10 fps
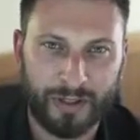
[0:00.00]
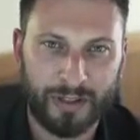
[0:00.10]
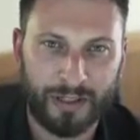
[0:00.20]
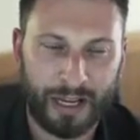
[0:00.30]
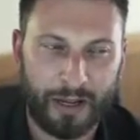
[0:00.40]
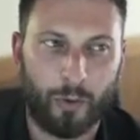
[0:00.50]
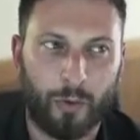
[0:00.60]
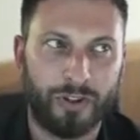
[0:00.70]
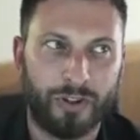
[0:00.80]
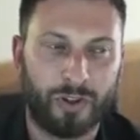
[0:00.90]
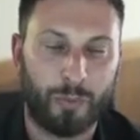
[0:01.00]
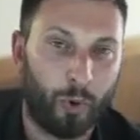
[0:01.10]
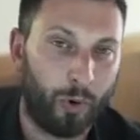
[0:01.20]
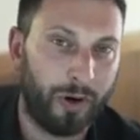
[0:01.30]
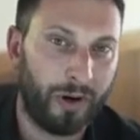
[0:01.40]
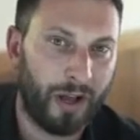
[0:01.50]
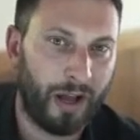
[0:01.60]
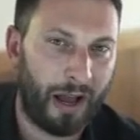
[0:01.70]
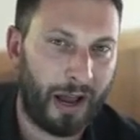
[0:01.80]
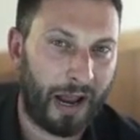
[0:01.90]
in order to support a
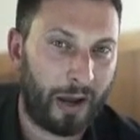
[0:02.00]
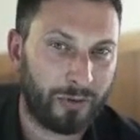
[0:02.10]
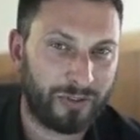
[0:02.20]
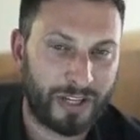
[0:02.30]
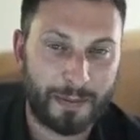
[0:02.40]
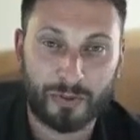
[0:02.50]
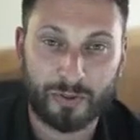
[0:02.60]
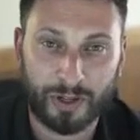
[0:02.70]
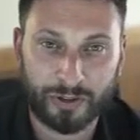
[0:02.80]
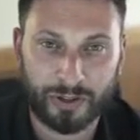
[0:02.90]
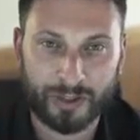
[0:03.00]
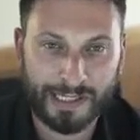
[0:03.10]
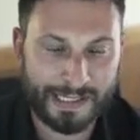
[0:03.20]
house type structure